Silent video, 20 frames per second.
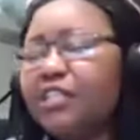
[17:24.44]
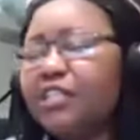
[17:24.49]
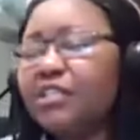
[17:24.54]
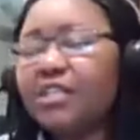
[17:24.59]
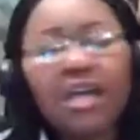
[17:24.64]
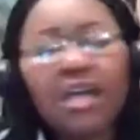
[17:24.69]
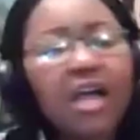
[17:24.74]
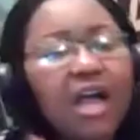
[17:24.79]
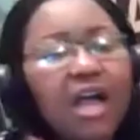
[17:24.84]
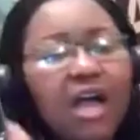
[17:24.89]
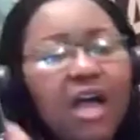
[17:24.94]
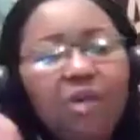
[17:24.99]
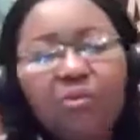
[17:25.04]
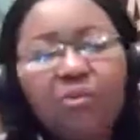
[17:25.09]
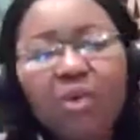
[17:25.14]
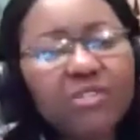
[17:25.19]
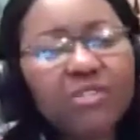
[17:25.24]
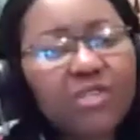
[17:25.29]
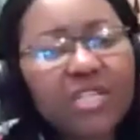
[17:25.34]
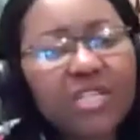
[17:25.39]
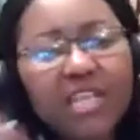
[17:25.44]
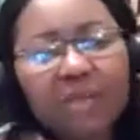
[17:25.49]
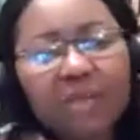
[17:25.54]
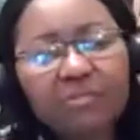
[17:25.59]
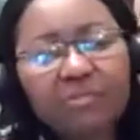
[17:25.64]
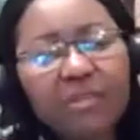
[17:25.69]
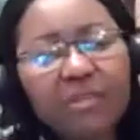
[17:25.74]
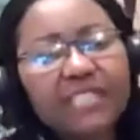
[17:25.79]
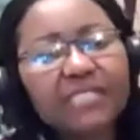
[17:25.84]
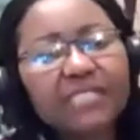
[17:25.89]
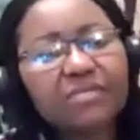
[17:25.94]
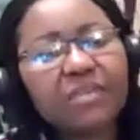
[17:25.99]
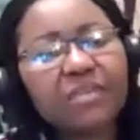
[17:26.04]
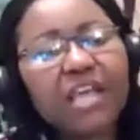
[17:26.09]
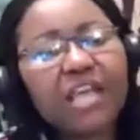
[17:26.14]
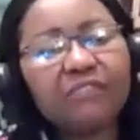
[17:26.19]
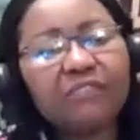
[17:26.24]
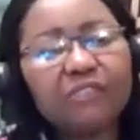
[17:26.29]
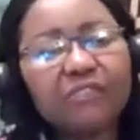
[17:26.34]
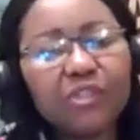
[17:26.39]
In what other
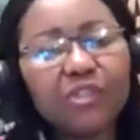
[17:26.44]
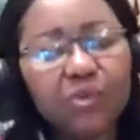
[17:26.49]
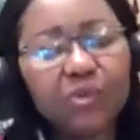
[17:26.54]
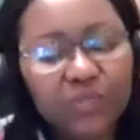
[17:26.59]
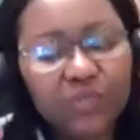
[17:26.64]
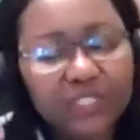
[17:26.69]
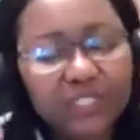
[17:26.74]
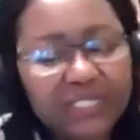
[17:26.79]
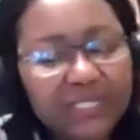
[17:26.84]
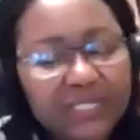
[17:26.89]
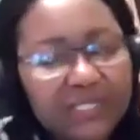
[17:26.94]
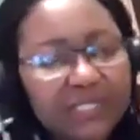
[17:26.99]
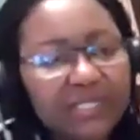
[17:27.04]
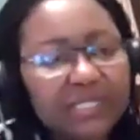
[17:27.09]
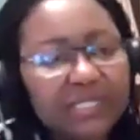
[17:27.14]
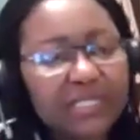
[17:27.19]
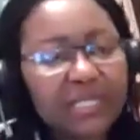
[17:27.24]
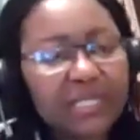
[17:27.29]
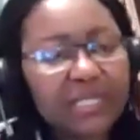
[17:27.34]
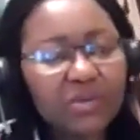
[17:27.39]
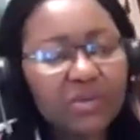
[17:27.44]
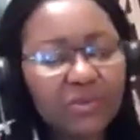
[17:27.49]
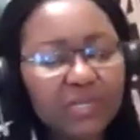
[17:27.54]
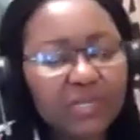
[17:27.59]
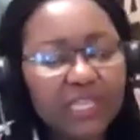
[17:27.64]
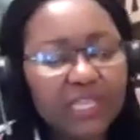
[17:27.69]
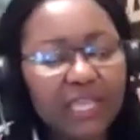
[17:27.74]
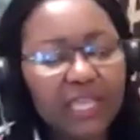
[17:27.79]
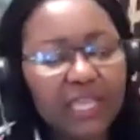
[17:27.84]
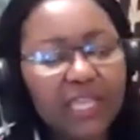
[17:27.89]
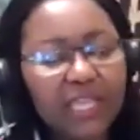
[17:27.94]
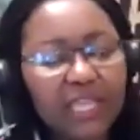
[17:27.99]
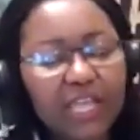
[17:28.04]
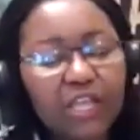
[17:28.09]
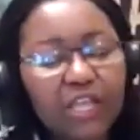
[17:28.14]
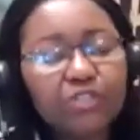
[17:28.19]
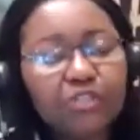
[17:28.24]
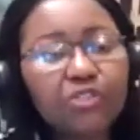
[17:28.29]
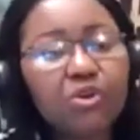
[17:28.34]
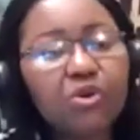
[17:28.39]
places we have the O's? Okay,
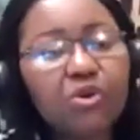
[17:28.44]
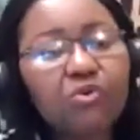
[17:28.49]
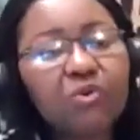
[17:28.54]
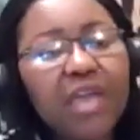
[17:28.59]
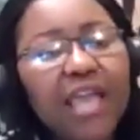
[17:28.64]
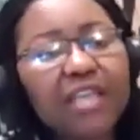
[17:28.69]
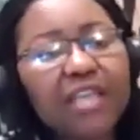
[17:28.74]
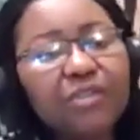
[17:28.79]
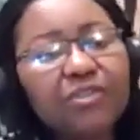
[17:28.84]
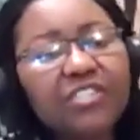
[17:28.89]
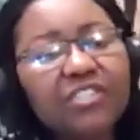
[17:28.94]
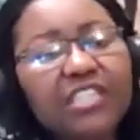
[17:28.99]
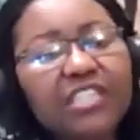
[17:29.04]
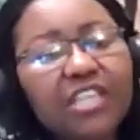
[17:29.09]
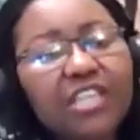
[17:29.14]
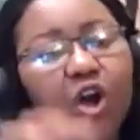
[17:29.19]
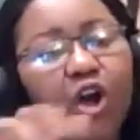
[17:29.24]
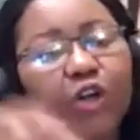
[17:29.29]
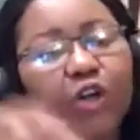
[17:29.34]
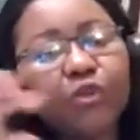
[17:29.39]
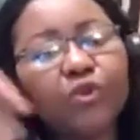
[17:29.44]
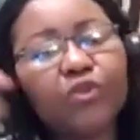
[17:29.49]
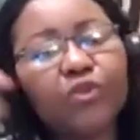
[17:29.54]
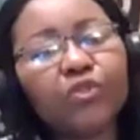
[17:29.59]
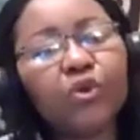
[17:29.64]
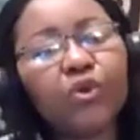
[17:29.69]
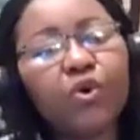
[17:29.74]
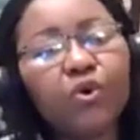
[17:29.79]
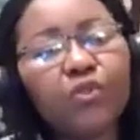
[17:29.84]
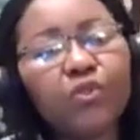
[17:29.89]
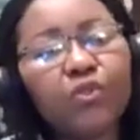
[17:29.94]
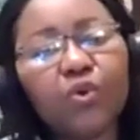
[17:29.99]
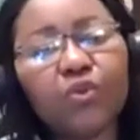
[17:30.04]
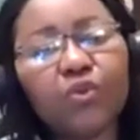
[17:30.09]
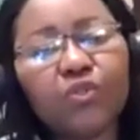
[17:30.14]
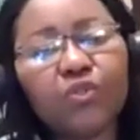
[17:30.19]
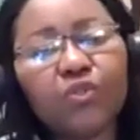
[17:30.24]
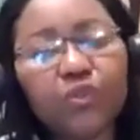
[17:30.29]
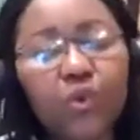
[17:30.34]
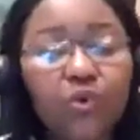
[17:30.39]
so where you see all those
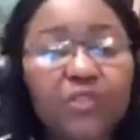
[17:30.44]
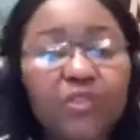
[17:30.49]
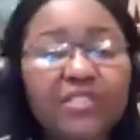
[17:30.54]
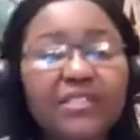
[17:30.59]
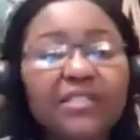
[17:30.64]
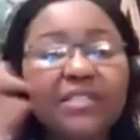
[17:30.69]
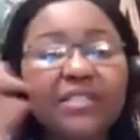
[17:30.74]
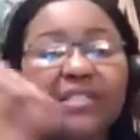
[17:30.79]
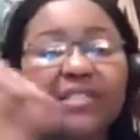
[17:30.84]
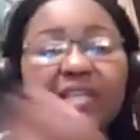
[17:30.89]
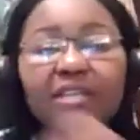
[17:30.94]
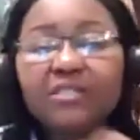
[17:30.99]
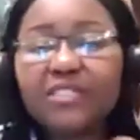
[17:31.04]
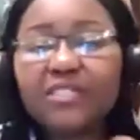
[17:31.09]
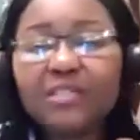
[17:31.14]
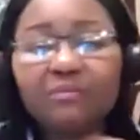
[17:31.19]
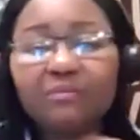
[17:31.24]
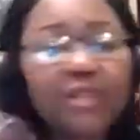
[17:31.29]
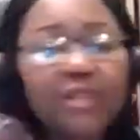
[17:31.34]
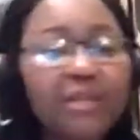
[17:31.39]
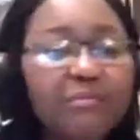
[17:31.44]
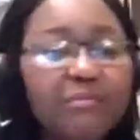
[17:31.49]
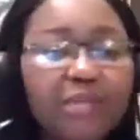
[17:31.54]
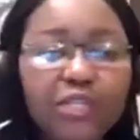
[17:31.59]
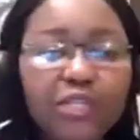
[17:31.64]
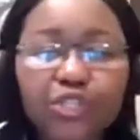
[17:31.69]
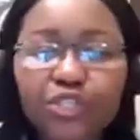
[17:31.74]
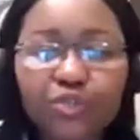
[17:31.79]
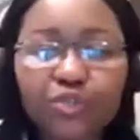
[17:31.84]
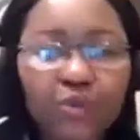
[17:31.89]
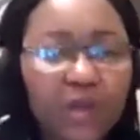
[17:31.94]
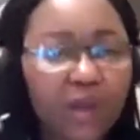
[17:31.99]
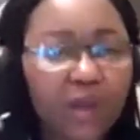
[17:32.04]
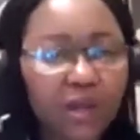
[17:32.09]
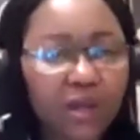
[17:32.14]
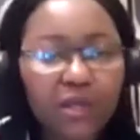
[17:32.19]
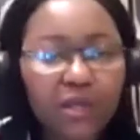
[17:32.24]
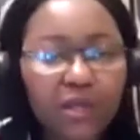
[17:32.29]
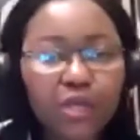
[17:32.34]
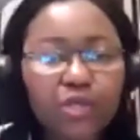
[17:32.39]
O's, they simply mean
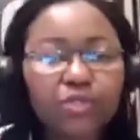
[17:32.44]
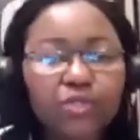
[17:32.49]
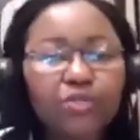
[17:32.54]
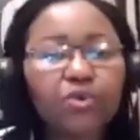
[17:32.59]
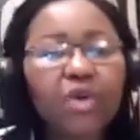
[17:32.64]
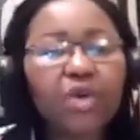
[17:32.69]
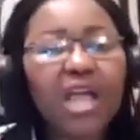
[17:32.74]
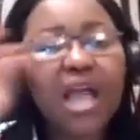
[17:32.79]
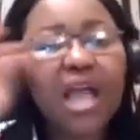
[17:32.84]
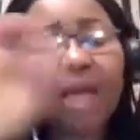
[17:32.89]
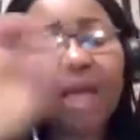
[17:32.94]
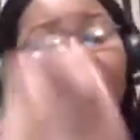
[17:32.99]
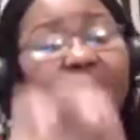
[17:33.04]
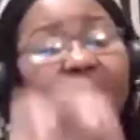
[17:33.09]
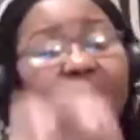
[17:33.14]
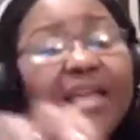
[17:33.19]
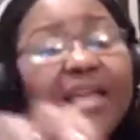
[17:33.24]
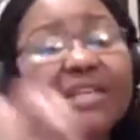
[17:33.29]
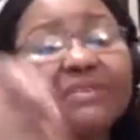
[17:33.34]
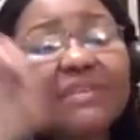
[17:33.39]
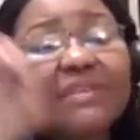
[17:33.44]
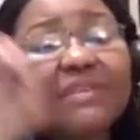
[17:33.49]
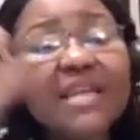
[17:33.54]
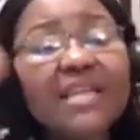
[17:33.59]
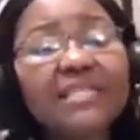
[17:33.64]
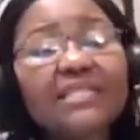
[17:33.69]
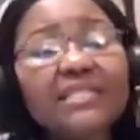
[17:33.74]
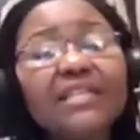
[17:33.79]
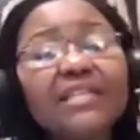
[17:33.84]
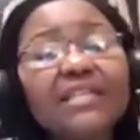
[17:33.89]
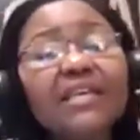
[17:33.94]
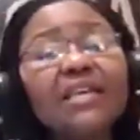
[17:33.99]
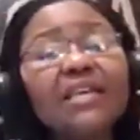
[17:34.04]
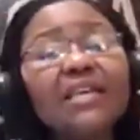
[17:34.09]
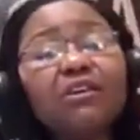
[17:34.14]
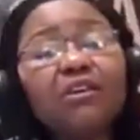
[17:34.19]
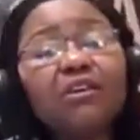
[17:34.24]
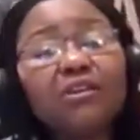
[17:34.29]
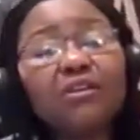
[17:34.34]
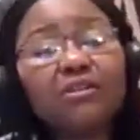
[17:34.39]
sugar. So carbohydrates,
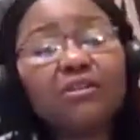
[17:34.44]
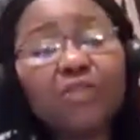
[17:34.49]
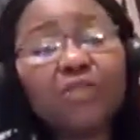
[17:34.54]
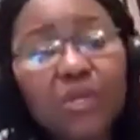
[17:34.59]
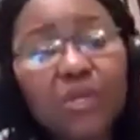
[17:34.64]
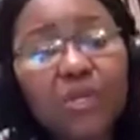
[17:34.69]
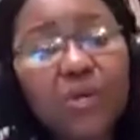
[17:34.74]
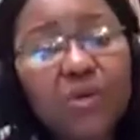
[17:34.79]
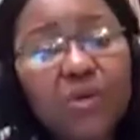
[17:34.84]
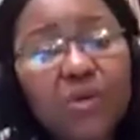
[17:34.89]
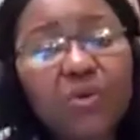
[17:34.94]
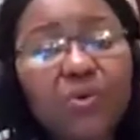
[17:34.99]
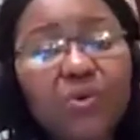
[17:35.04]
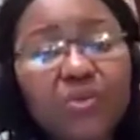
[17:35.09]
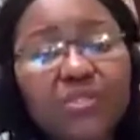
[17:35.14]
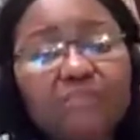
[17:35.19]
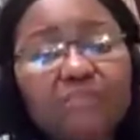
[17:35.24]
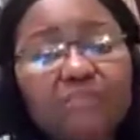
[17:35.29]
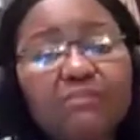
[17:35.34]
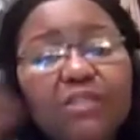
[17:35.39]
glucose